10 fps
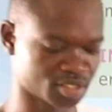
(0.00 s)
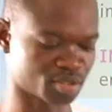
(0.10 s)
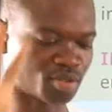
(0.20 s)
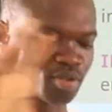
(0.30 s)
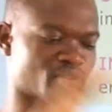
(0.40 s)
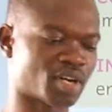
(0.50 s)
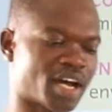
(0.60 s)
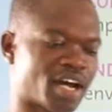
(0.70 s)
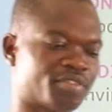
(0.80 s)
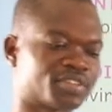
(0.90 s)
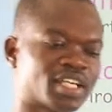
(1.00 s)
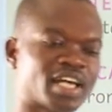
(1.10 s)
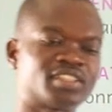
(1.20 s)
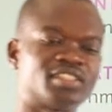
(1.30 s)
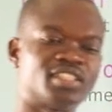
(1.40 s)
So I have
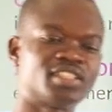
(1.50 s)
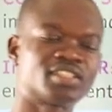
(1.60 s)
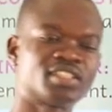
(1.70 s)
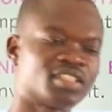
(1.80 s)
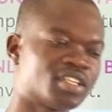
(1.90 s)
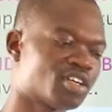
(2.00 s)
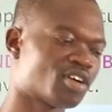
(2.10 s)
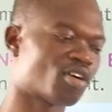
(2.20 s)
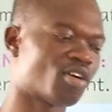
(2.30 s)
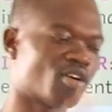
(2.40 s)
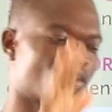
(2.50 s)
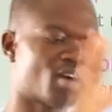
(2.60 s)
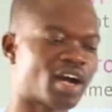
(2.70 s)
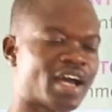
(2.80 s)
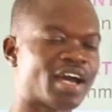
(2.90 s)
touched this,
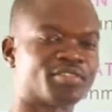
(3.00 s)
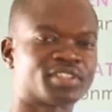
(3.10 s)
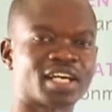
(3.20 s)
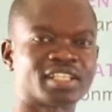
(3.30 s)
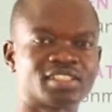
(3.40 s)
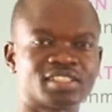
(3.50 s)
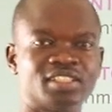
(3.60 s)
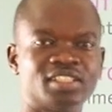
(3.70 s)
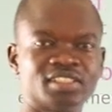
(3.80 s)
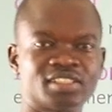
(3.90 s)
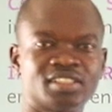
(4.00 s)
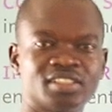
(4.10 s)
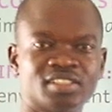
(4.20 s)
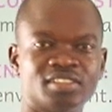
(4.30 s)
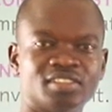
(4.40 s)
or I have touched
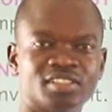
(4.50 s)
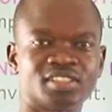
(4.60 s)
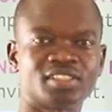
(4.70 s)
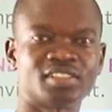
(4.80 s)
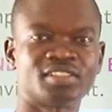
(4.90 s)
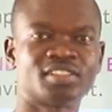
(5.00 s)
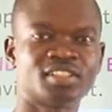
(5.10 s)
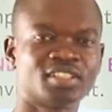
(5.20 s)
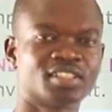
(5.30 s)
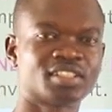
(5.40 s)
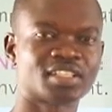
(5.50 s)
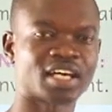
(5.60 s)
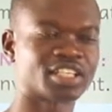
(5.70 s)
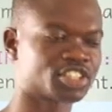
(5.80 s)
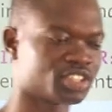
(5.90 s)
this. You see,
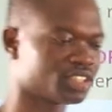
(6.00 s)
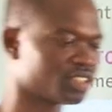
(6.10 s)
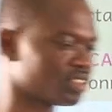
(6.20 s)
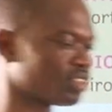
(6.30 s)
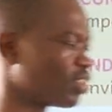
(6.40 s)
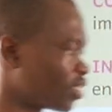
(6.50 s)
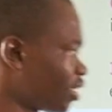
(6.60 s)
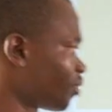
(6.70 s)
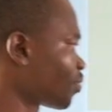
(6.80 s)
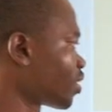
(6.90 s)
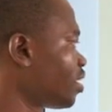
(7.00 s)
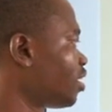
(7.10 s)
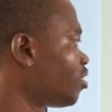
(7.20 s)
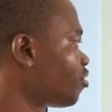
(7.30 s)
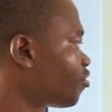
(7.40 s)
touching. Okay.
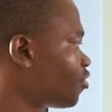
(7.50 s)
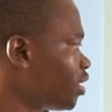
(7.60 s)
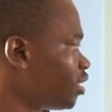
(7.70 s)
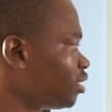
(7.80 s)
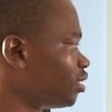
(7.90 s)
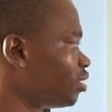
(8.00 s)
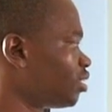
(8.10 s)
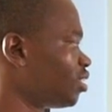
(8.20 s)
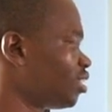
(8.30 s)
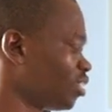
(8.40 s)
Feel.